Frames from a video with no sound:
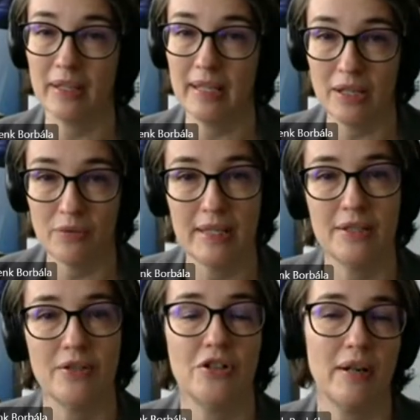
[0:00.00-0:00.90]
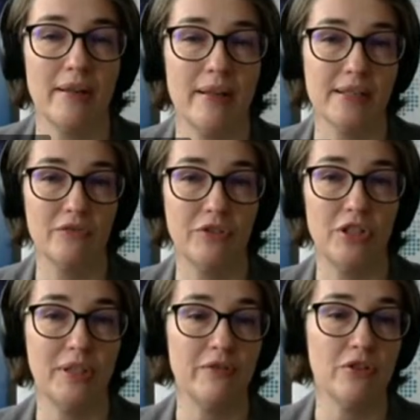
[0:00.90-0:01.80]
key research areas of the
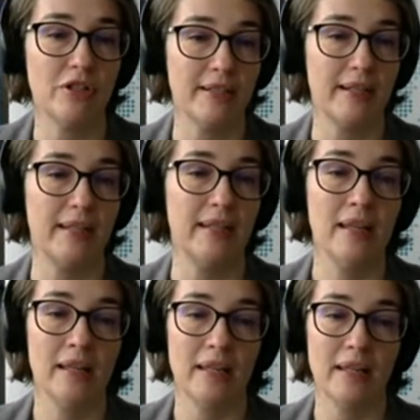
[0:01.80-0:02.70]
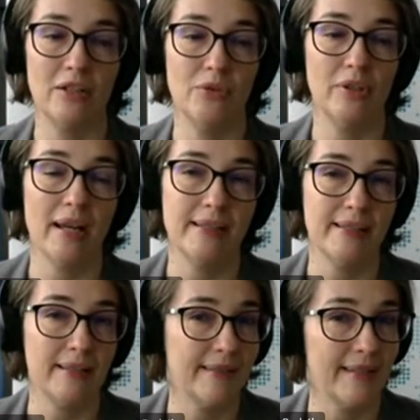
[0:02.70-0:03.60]
university include
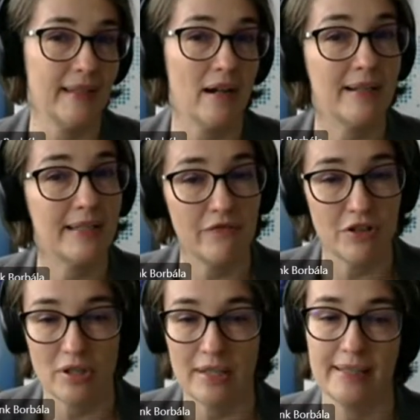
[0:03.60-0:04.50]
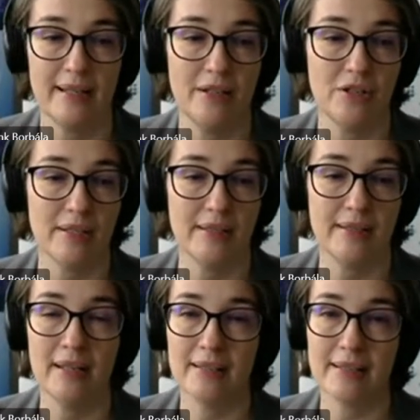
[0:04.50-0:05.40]
ICT, artificial
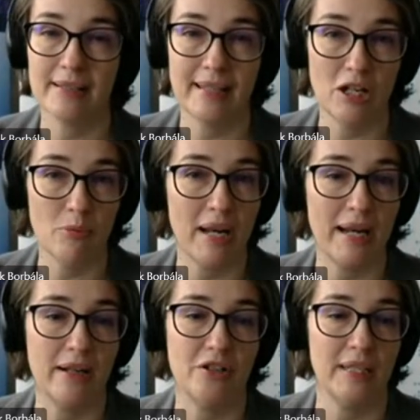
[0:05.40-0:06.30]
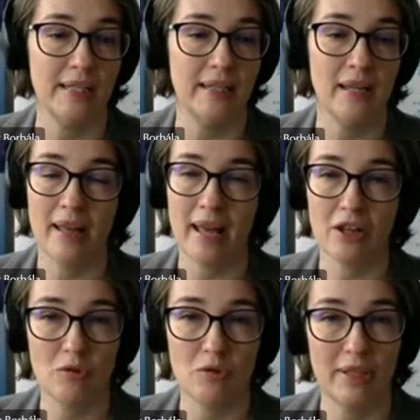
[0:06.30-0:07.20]
intelligence, sustainable energy,
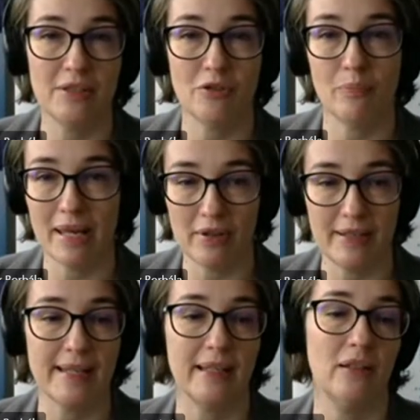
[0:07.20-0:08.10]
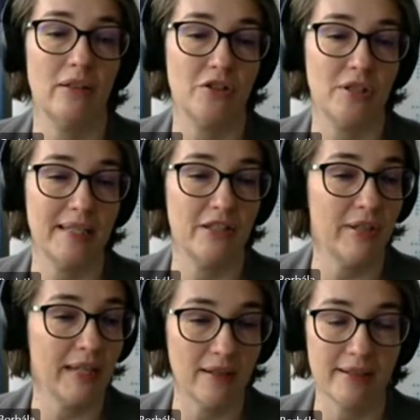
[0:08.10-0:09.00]
accumulator and battery technologies,
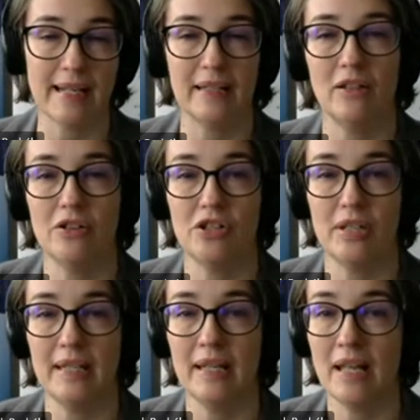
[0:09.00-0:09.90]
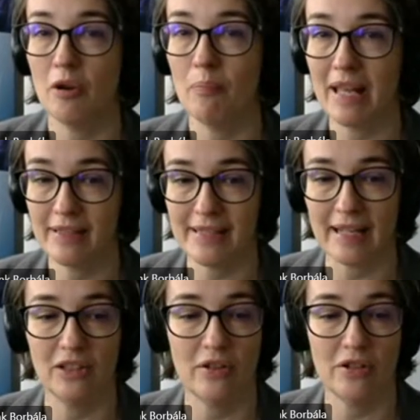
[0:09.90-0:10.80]
vehicle technology,
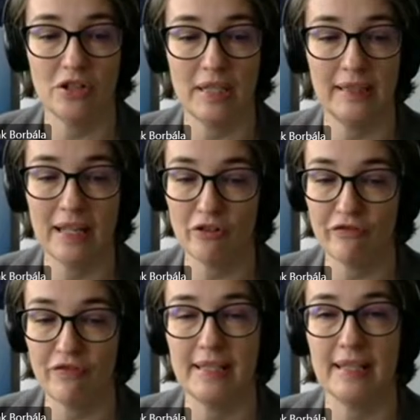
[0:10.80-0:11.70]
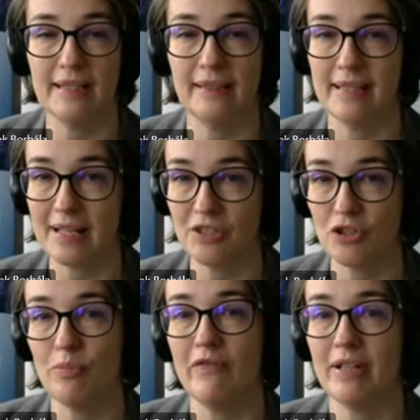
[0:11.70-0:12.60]
biotechnology, nanophysics,
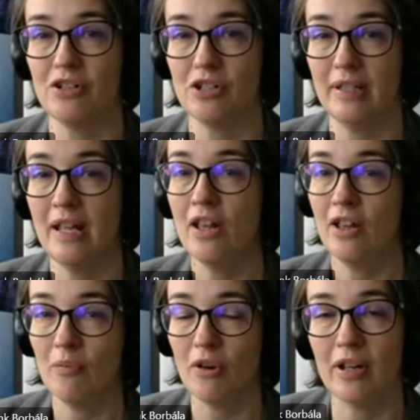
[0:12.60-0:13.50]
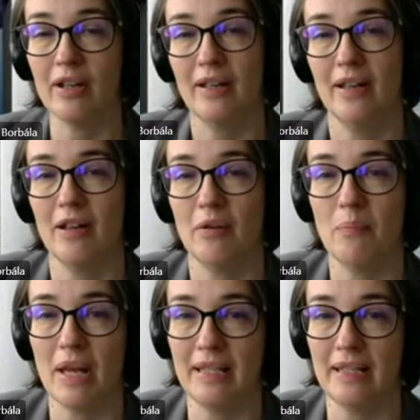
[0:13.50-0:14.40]
disaster prevention, among
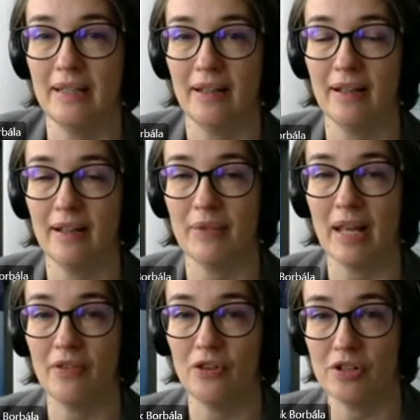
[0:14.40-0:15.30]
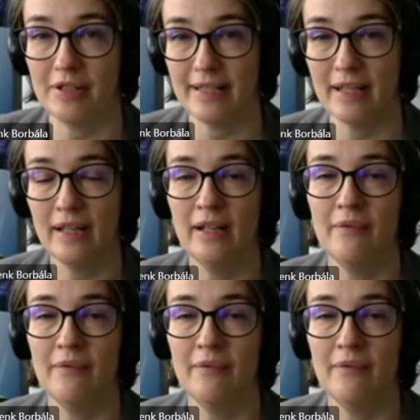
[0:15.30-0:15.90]
many others.